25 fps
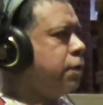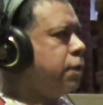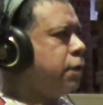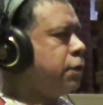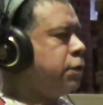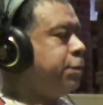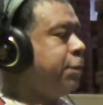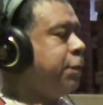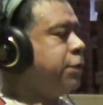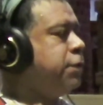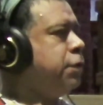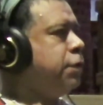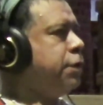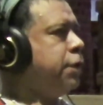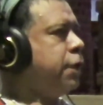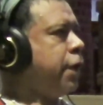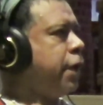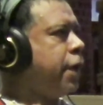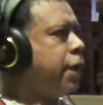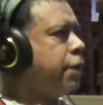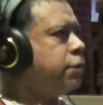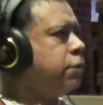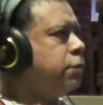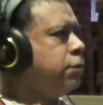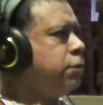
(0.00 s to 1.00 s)
especially the
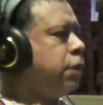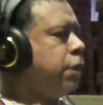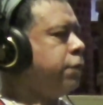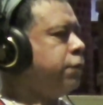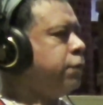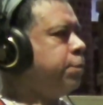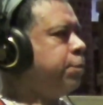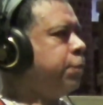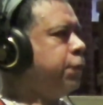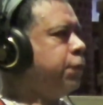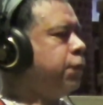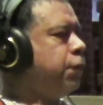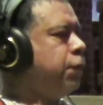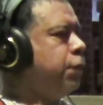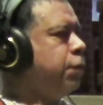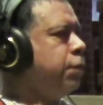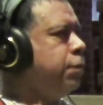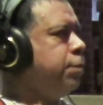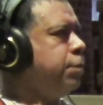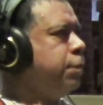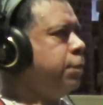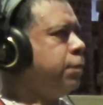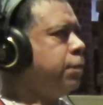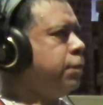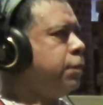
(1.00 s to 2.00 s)
actors who have to
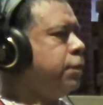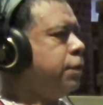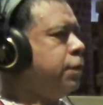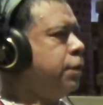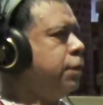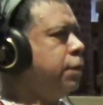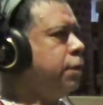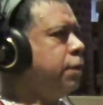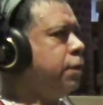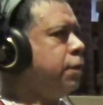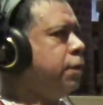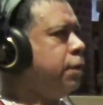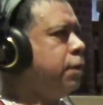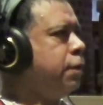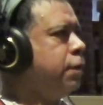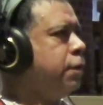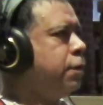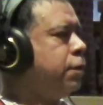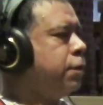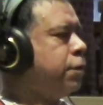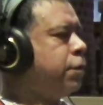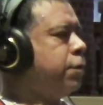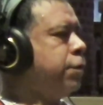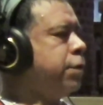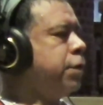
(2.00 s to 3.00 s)
perform the
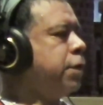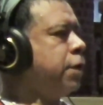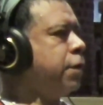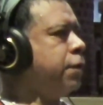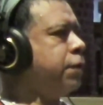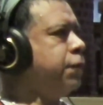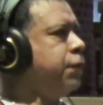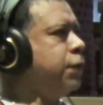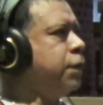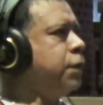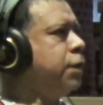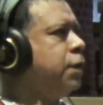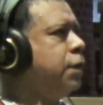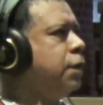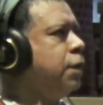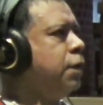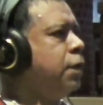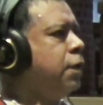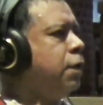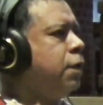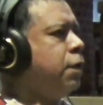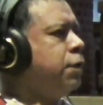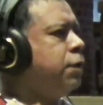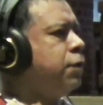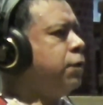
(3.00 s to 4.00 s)
choreography,
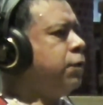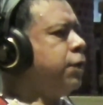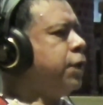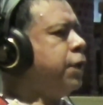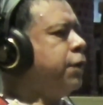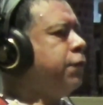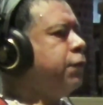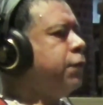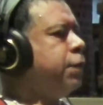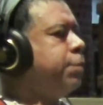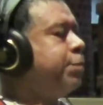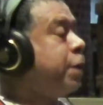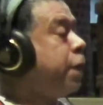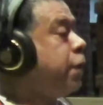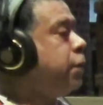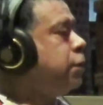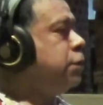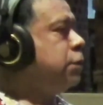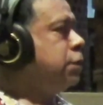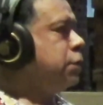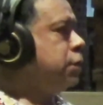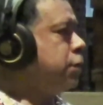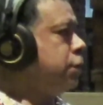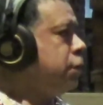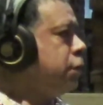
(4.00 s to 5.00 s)
you give them
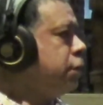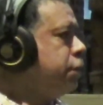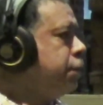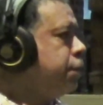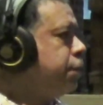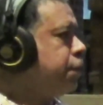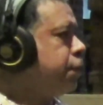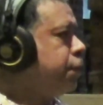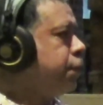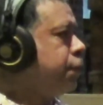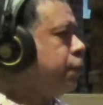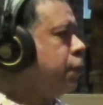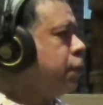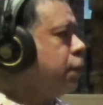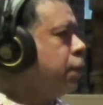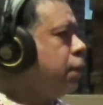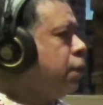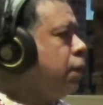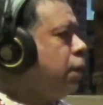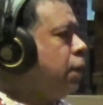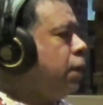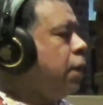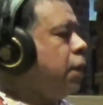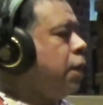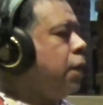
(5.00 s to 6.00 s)
agency,
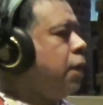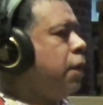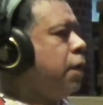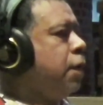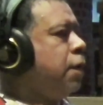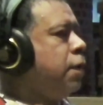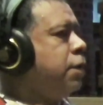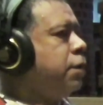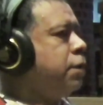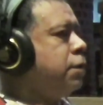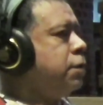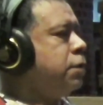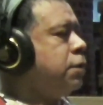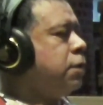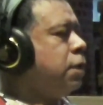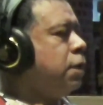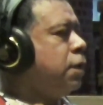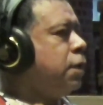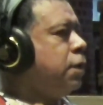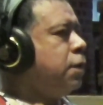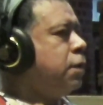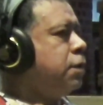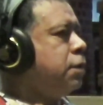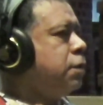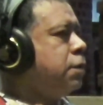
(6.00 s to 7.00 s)
and
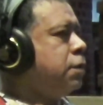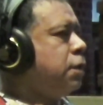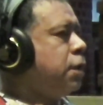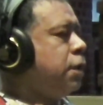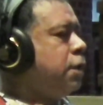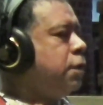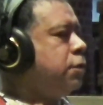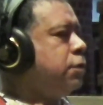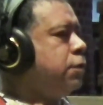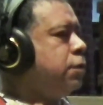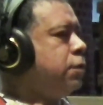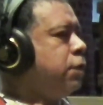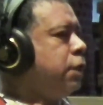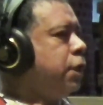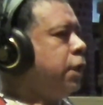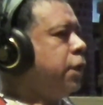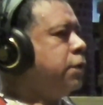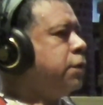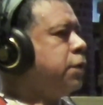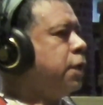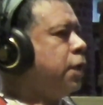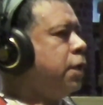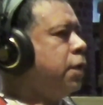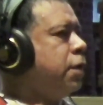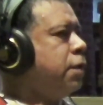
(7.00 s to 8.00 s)
you lay
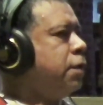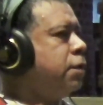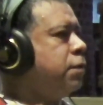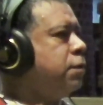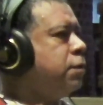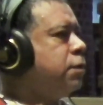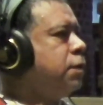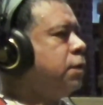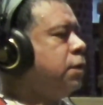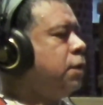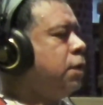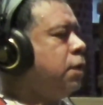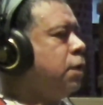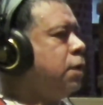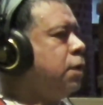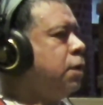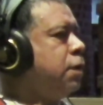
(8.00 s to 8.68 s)
down